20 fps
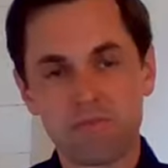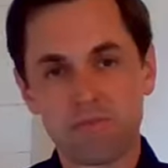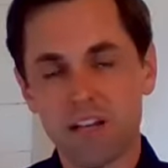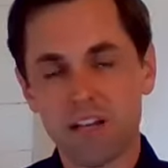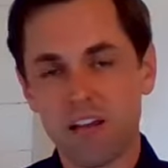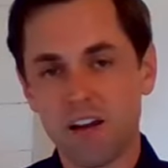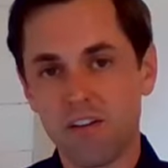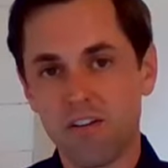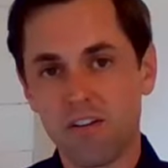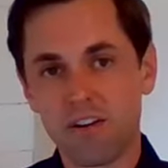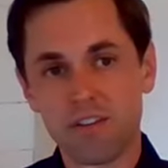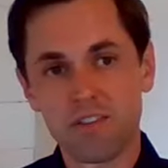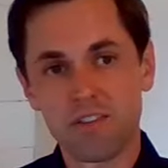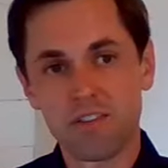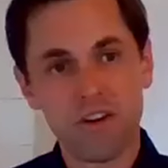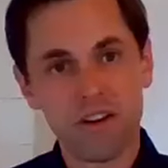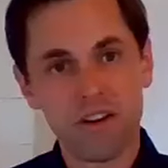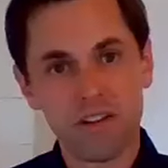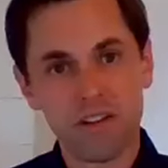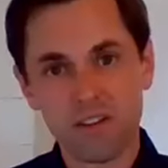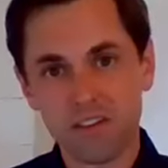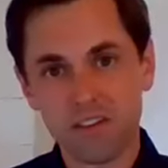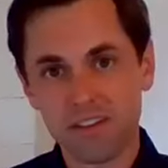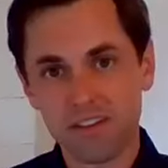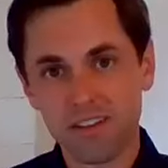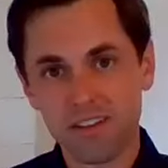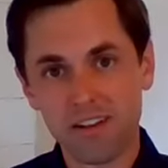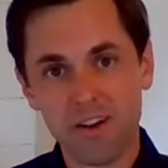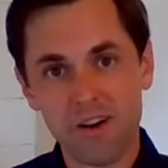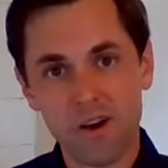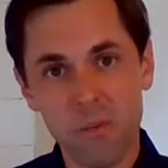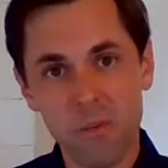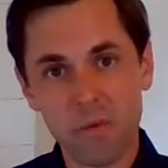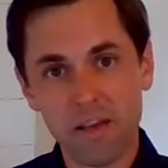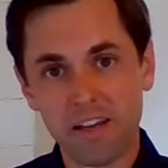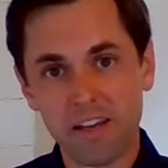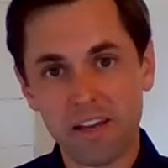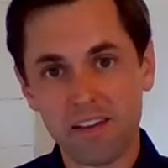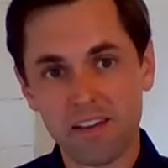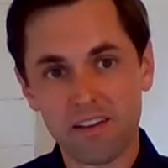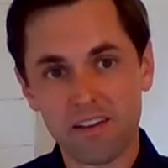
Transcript: kind of already thought of it. I mean,